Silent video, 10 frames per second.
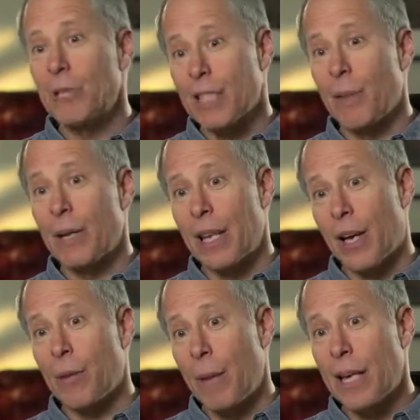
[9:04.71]
with some of the
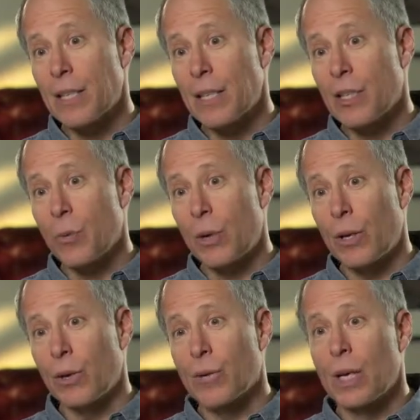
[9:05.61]
other medicines that we
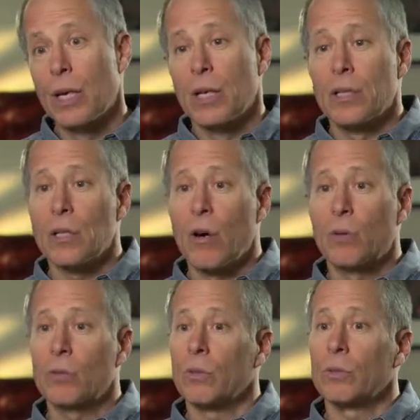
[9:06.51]
use.
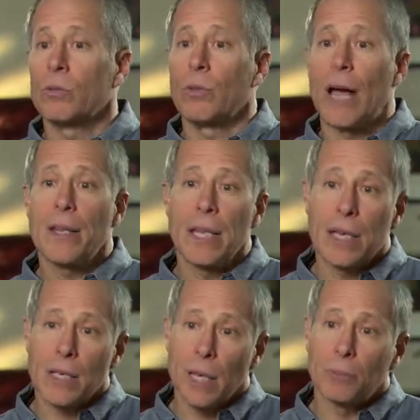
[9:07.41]
So rather than
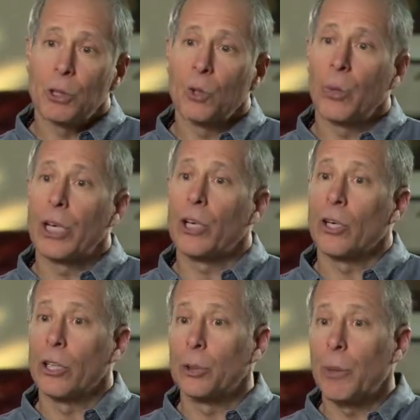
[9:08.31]
assumptions, we
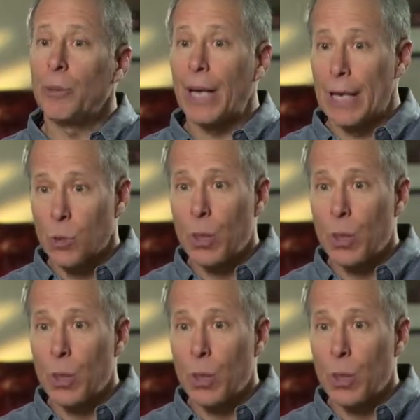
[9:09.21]
encourage people to ask